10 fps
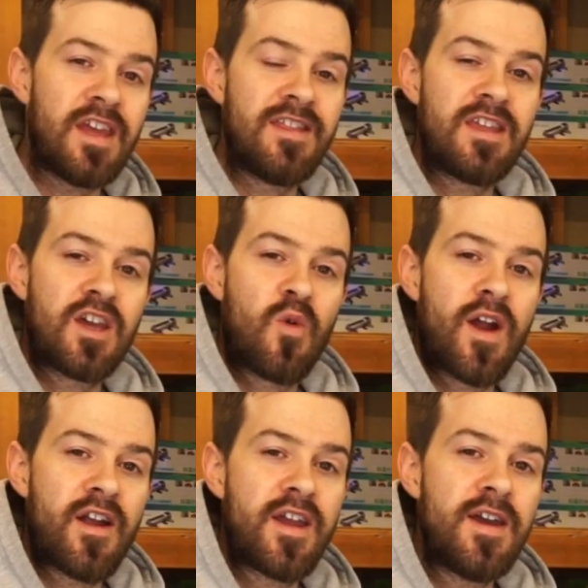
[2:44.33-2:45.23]
in the
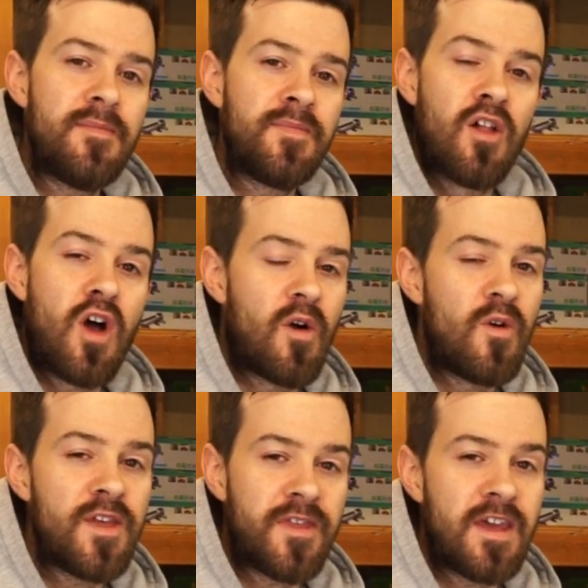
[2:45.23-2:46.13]
aquarium, along
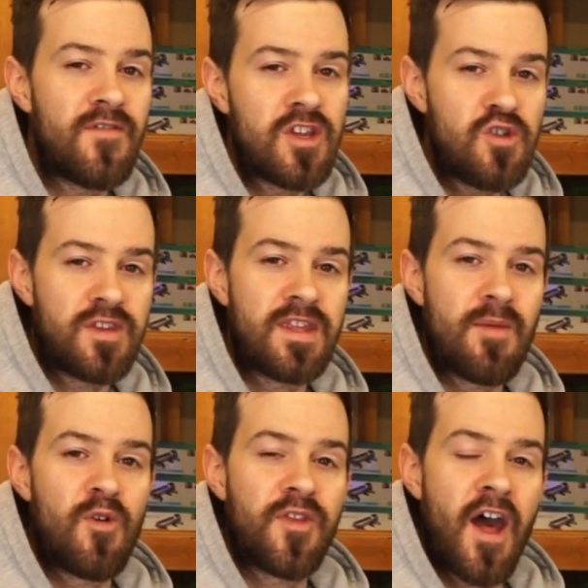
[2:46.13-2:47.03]
with even using
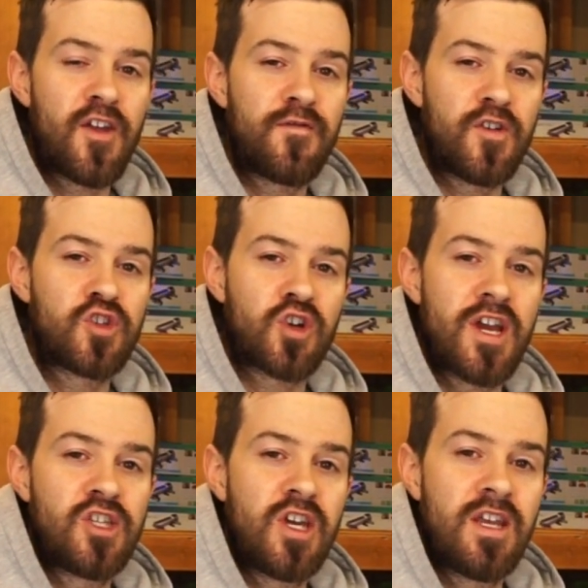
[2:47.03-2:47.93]
them with other
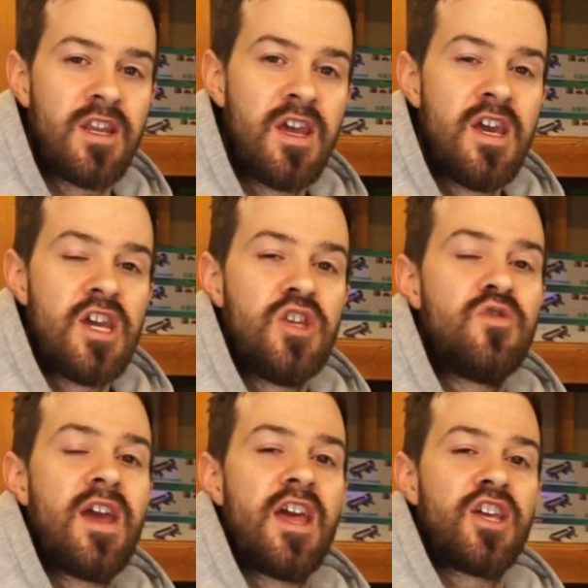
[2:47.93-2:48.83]
filtration, you
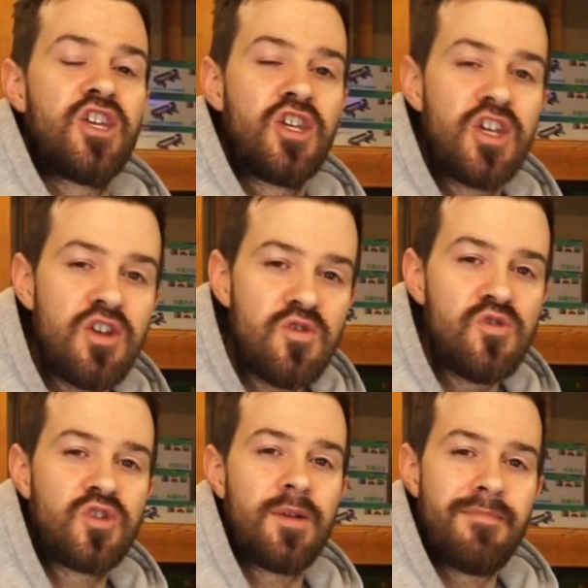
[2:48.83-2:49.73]
get a
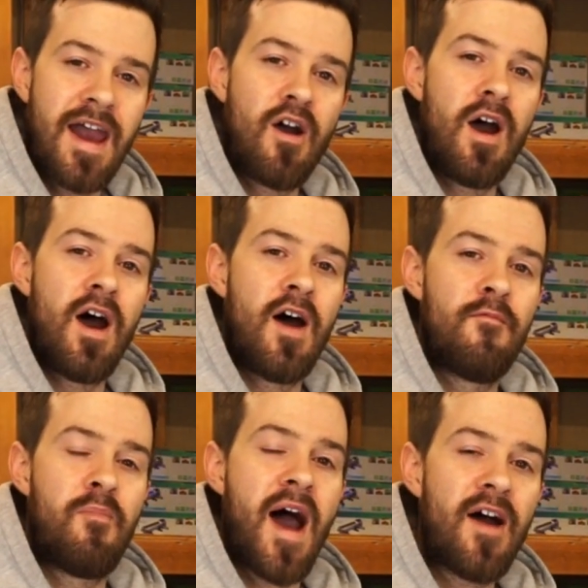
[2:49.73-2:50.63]
huge amount
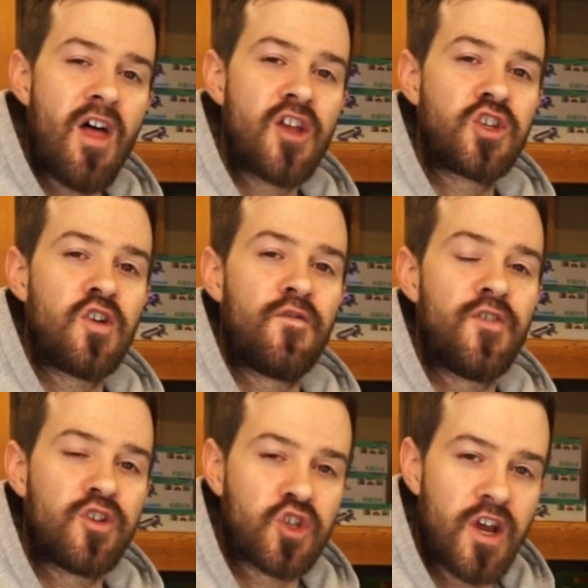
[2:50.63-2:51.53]
of biological
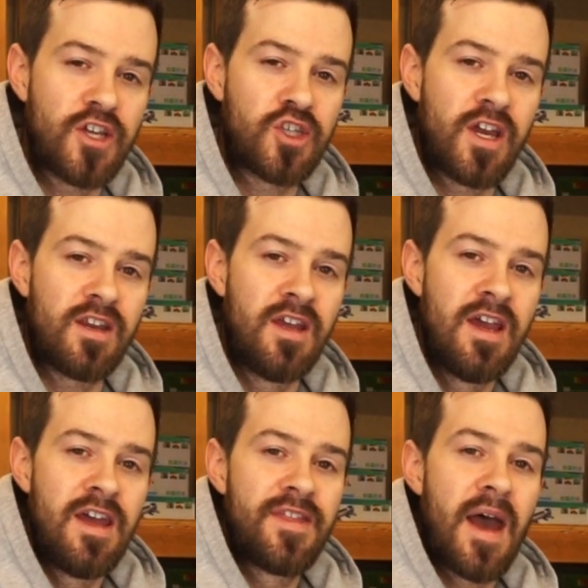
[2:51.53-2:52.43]
filtration
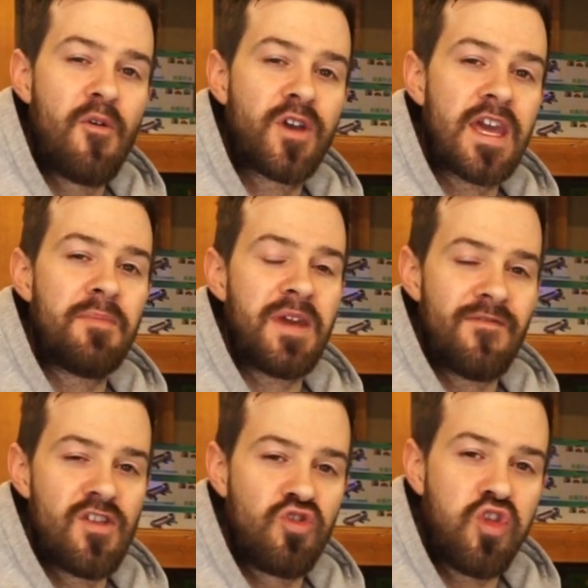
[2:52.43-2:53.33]
that will keep
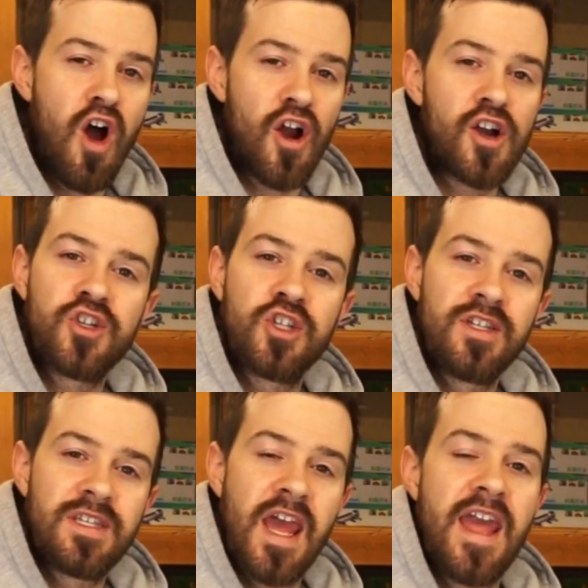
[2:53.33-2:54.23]
even large
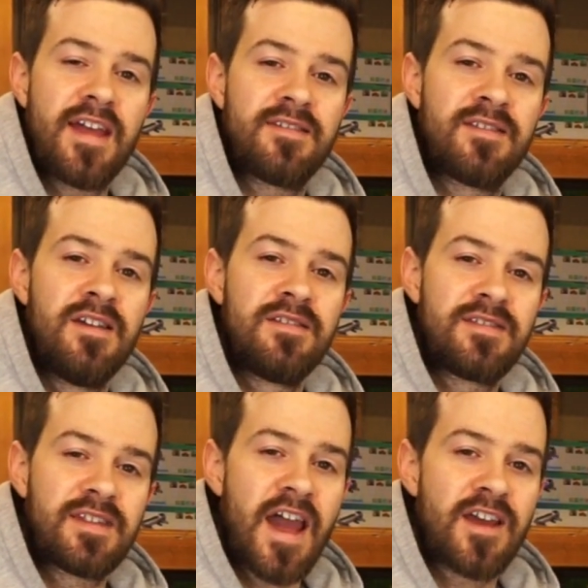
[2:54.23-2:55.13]
tanks
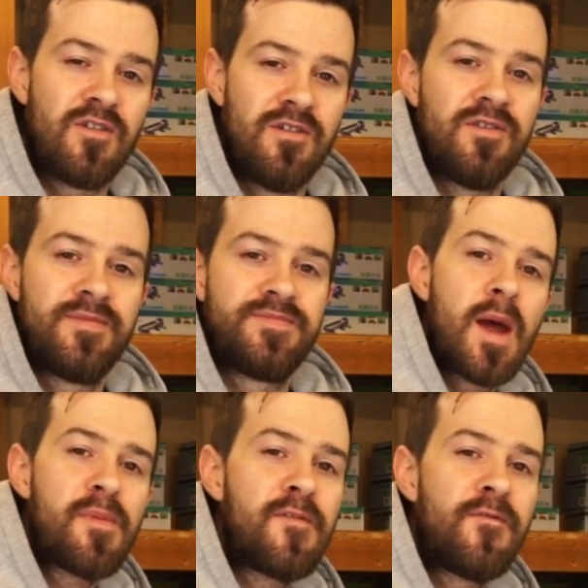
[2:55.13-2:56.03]
cycled. Number